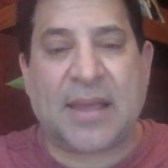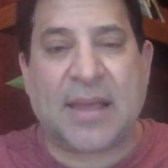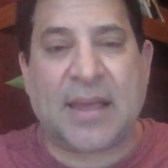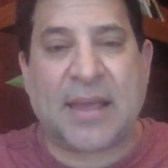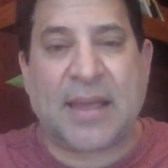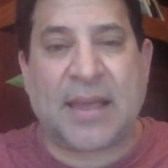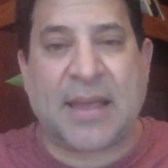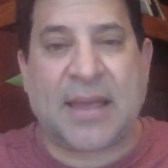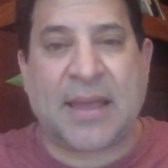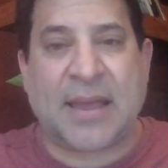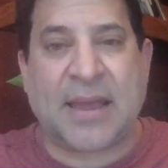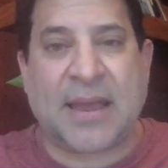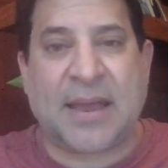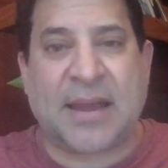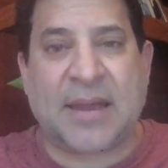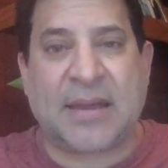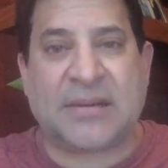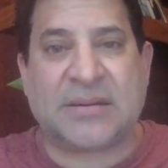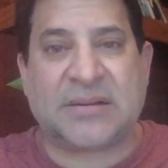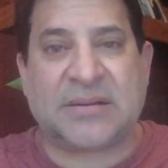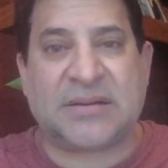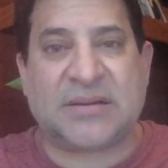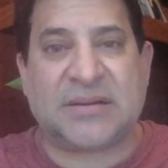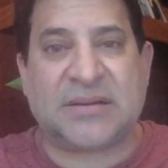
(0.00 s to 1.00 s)

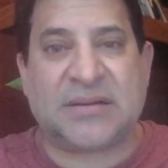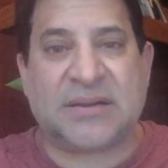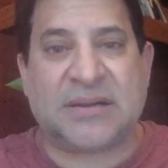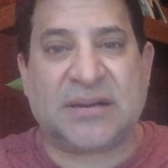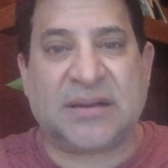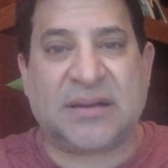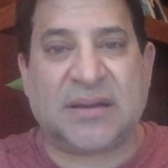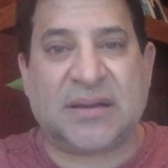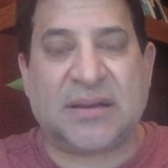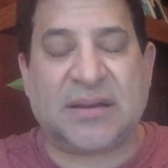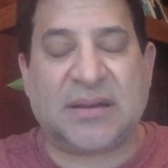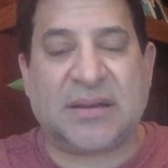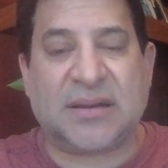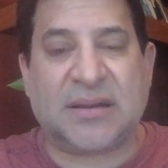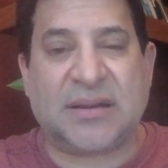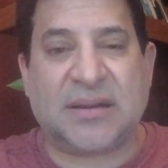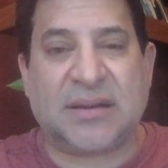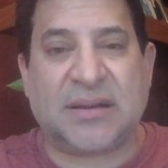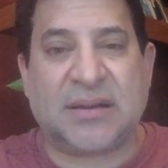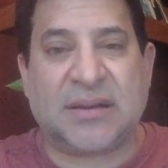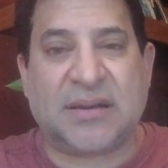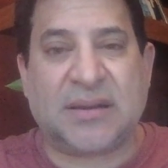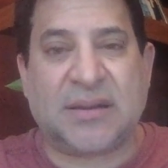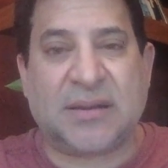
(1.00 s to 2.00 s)
and
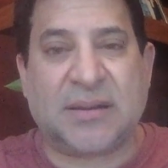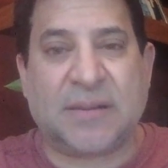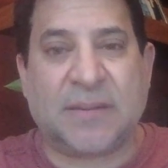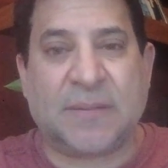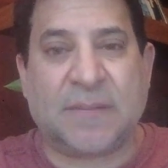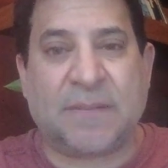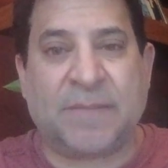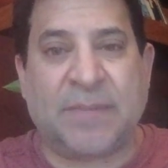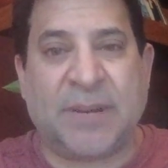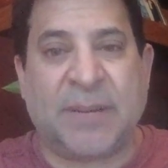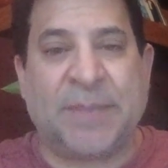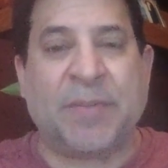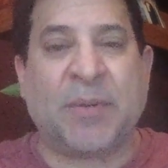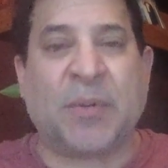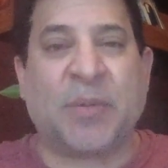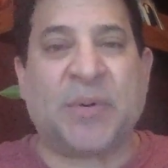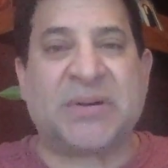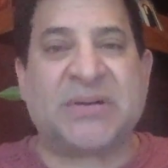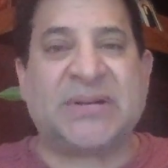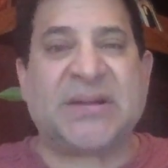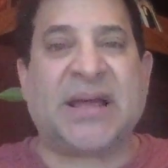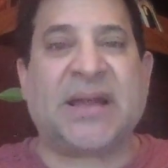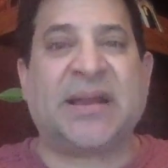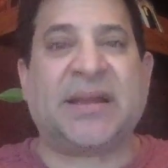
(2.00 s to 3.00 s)
people were
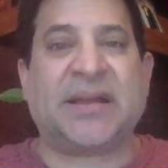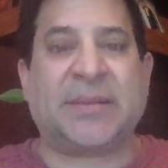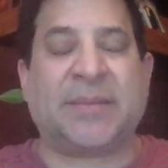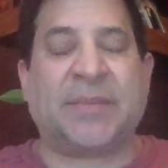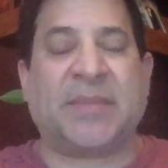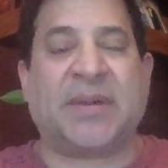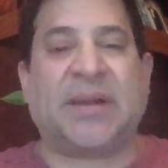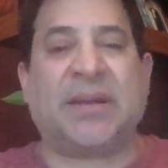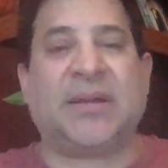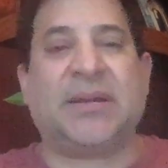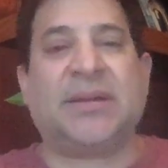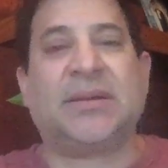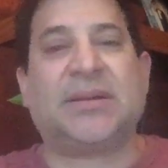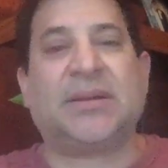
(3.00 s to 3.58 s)
telling me